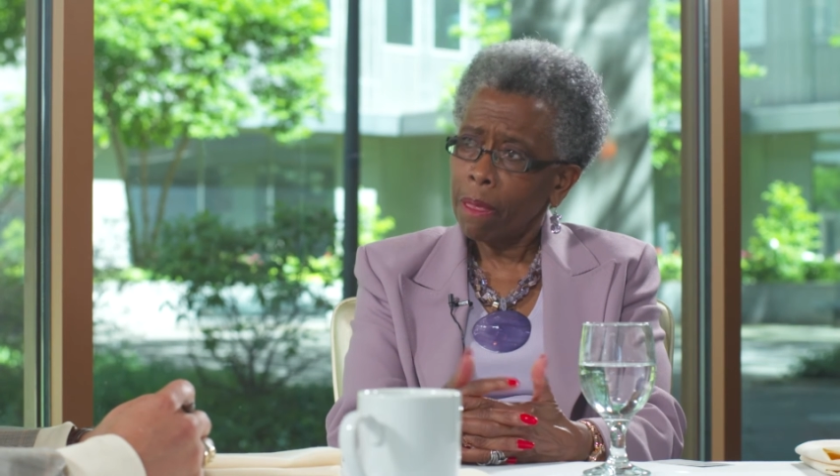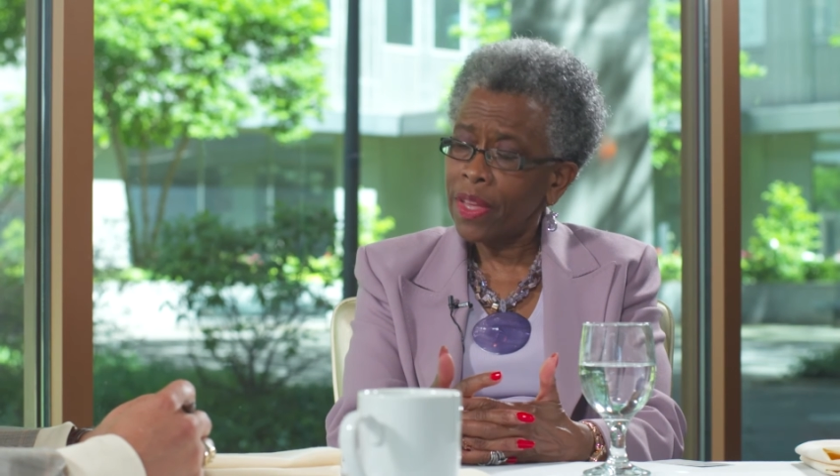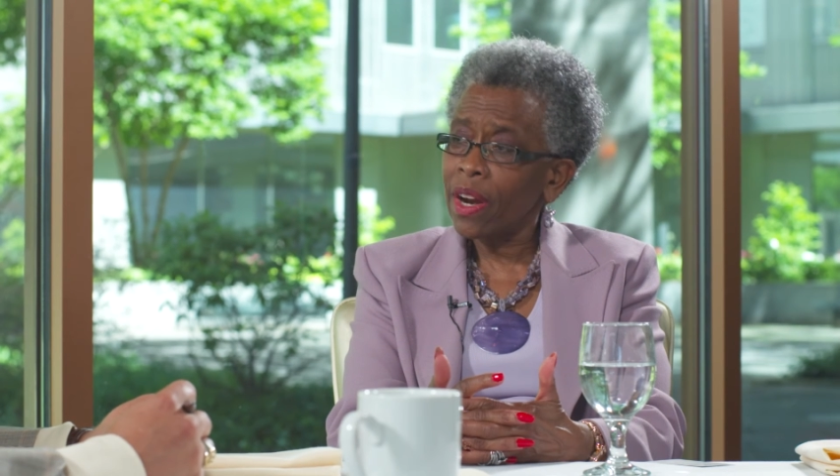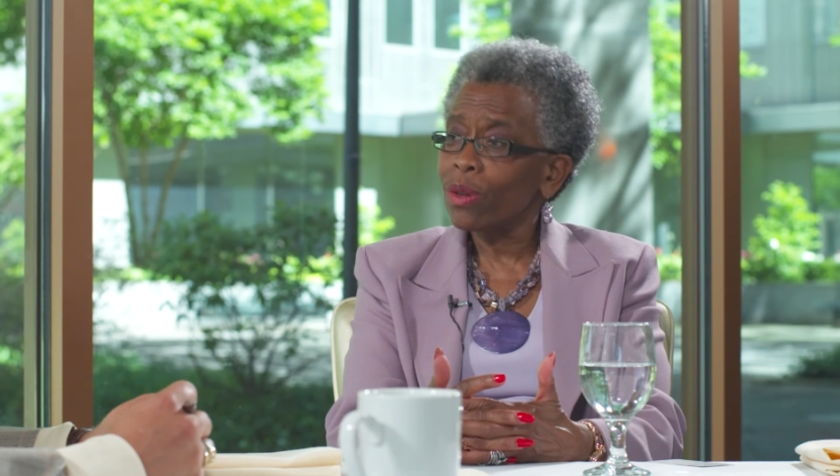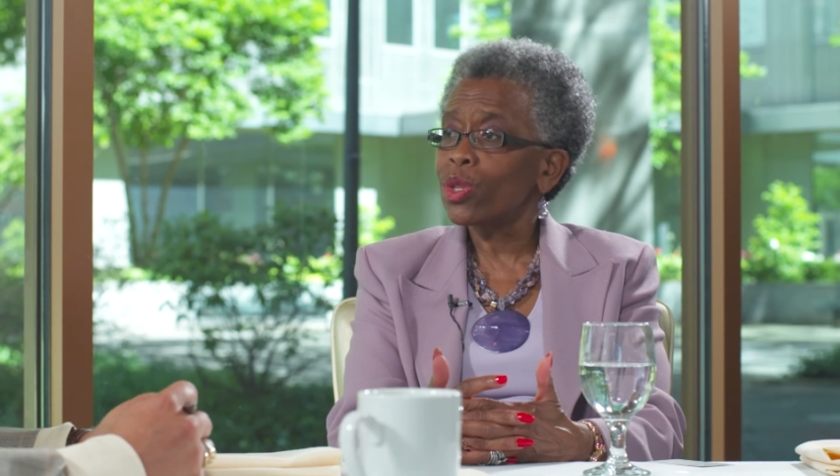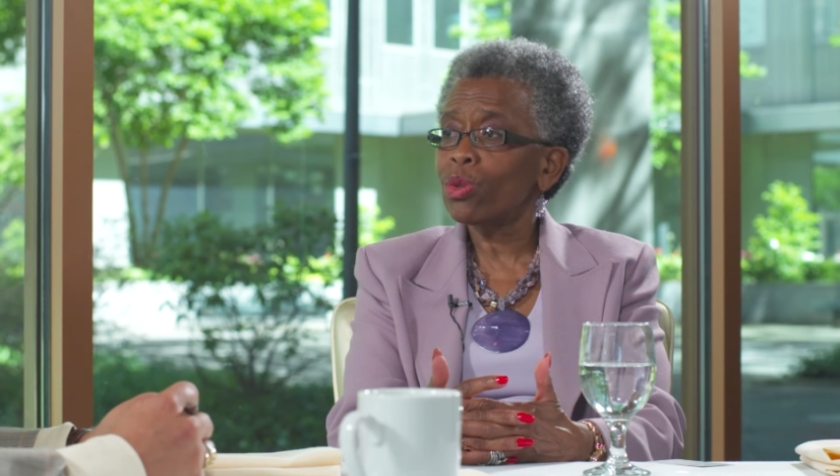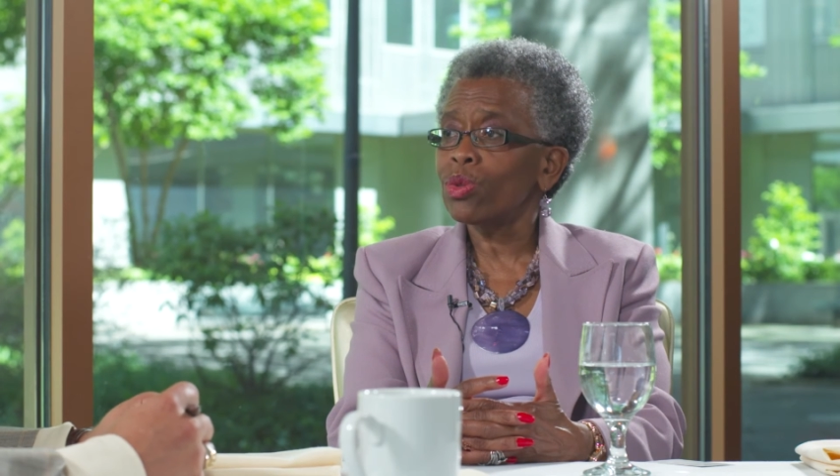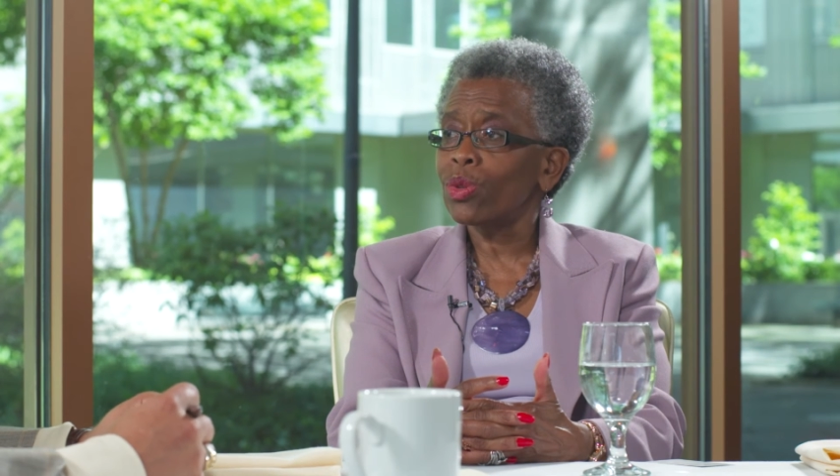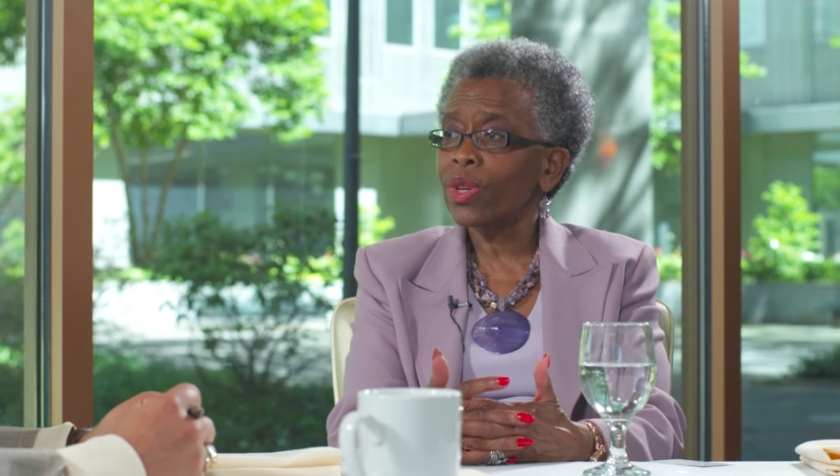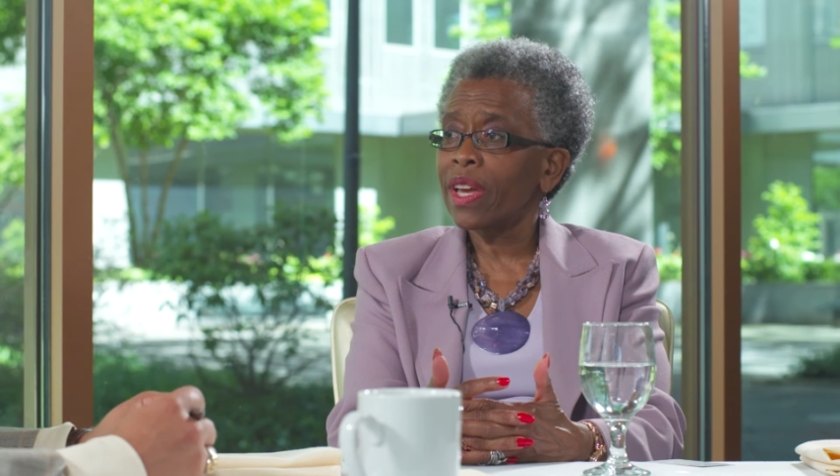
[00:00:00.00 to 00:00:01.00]
that our
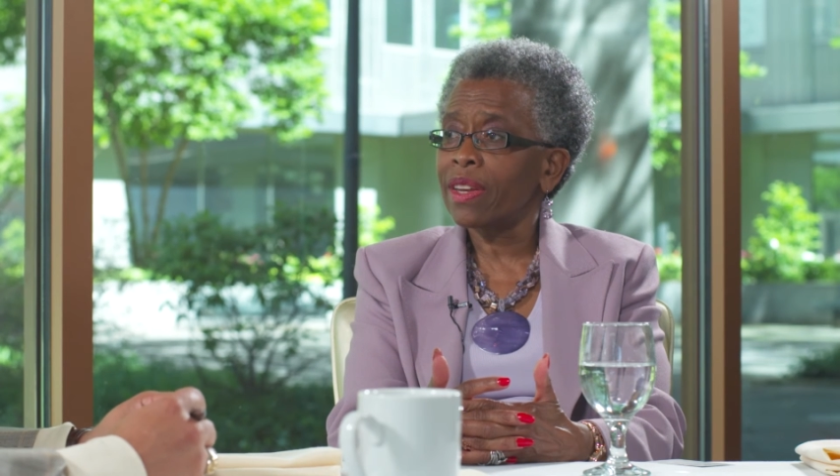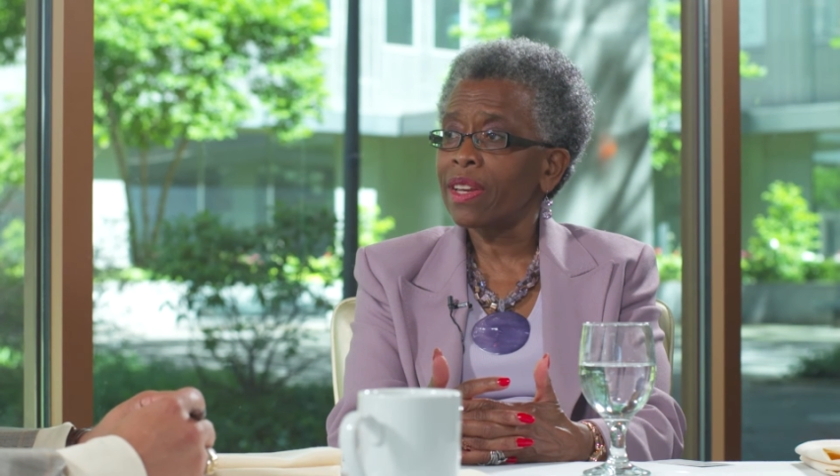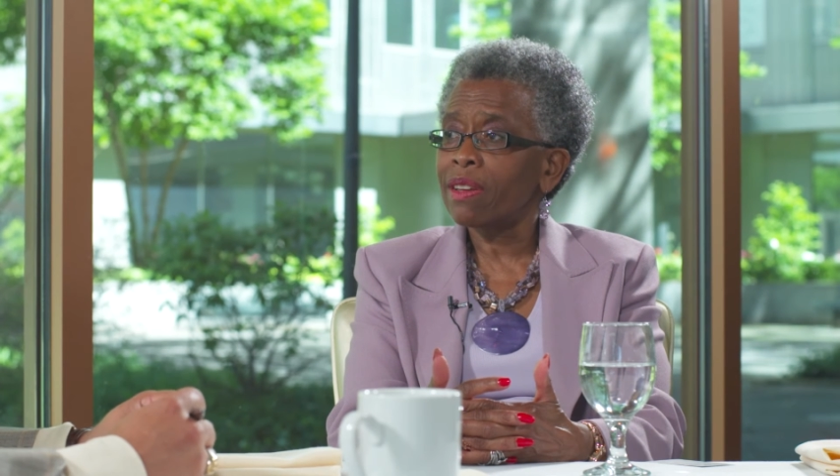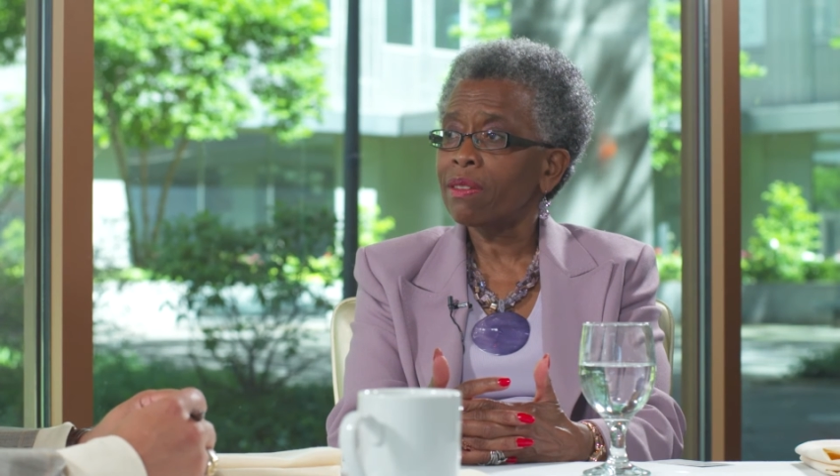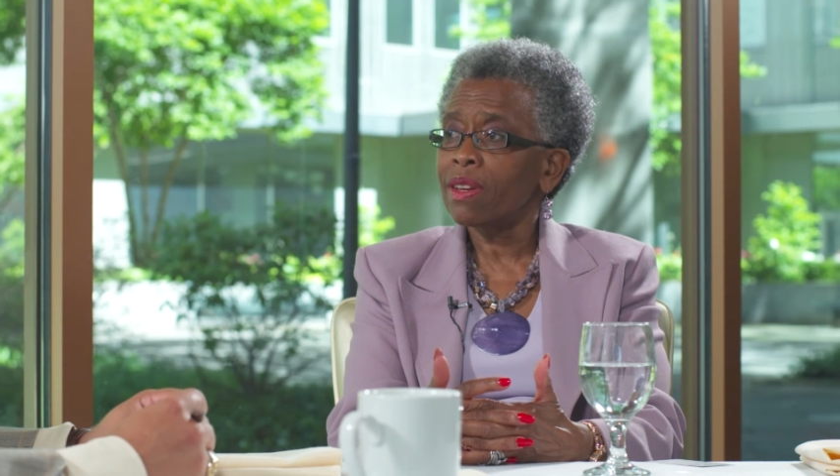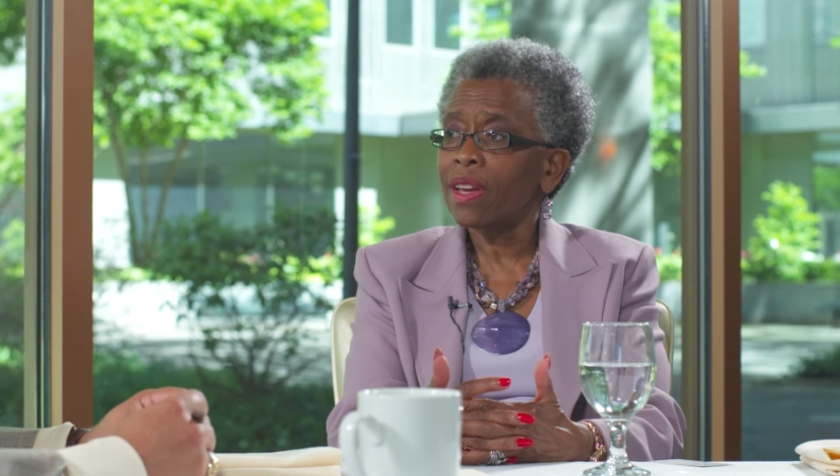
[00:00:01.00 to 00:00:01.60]
students are getting,